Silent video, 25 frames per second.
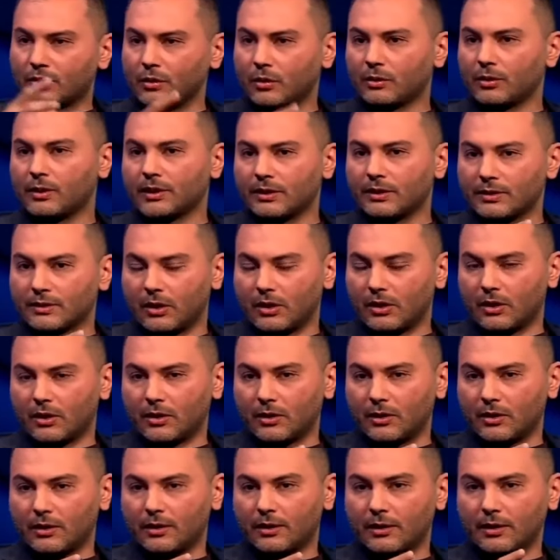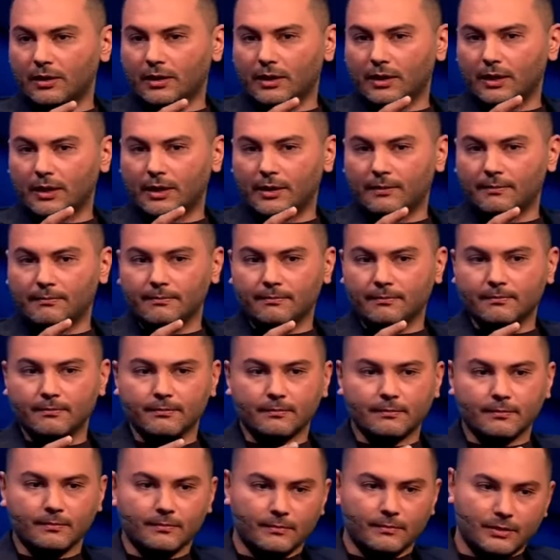tokens are,
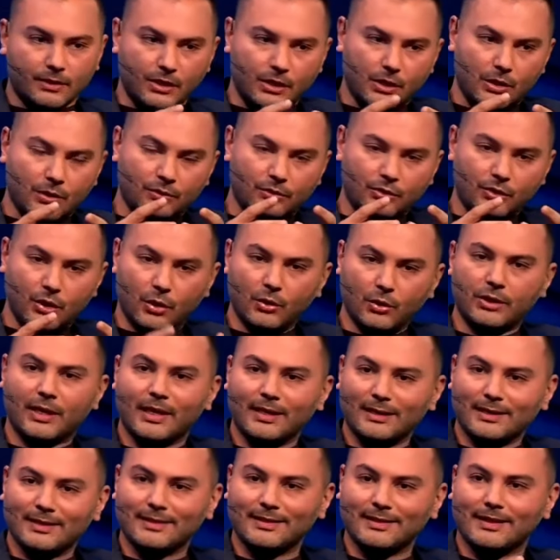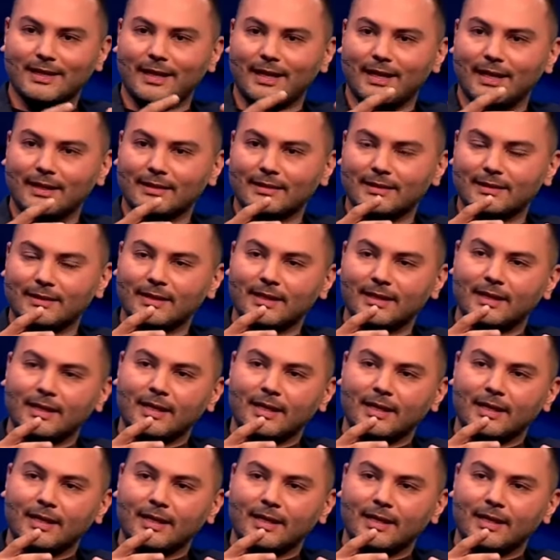you know, tokens that